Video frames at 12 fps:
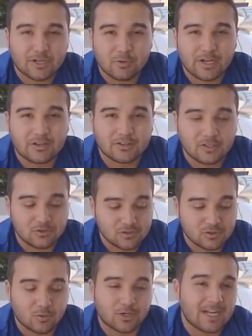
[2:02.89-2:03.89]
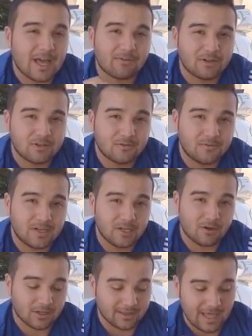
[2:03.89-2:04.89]
gotta wait on those. So we're gonna have another
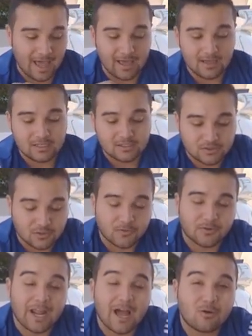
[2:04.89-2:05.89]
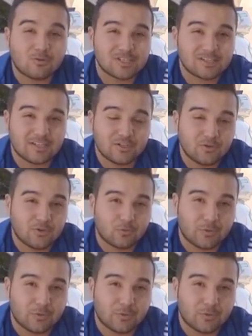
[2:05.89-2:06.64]
video on that. So for now, we're just gonna do the